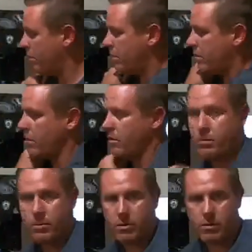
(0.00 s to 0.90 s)
So
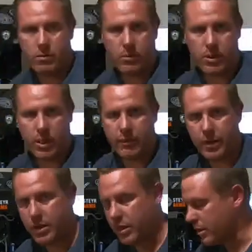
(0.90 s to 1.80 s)
we'll try to
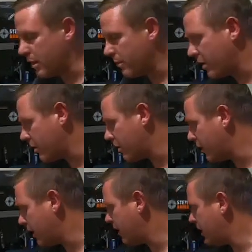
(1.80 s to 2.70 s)
finish this up here
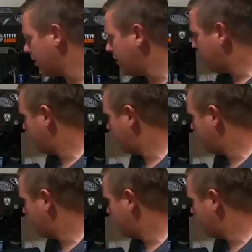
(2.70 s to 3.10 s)
in